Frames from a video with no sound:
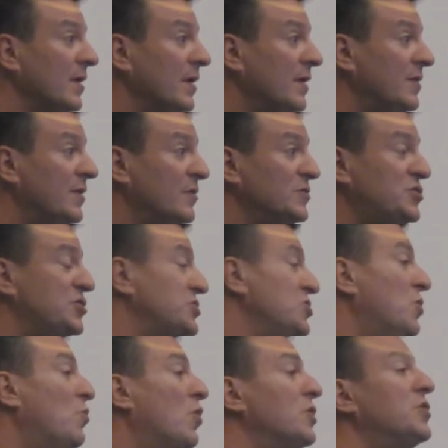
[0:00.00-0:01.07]
There was just no
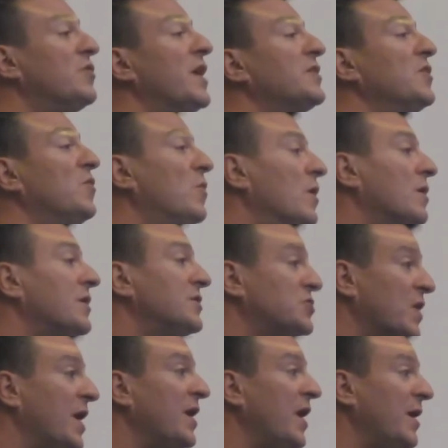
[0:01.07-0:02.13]
more director work. It
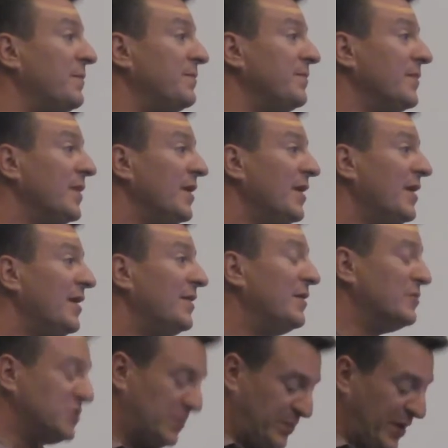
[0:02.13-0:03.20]
dried up. There
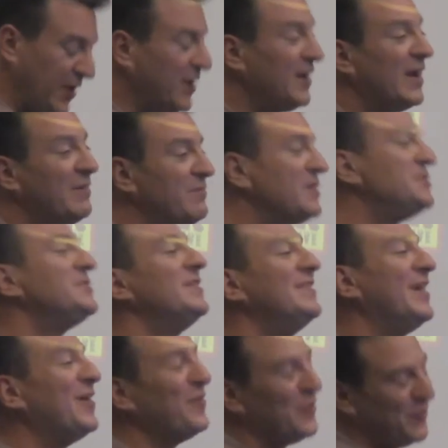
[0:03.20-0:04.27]
was a period I missed in
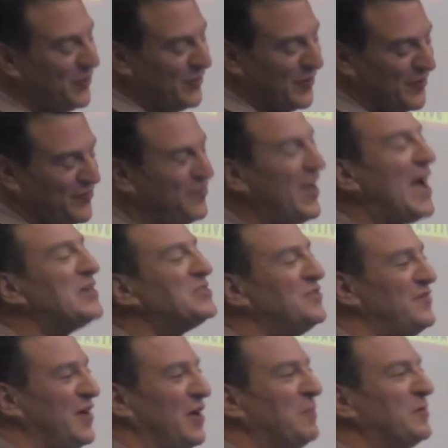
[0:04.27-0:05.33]
there where we were flash
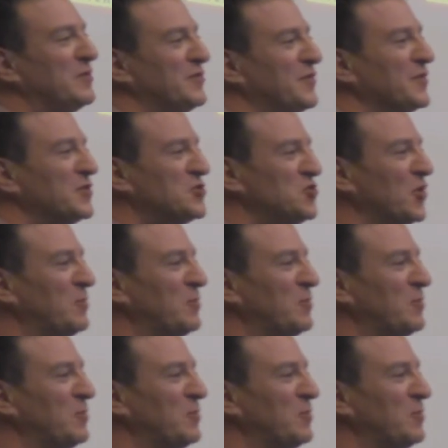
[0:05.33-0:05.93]
developers for a short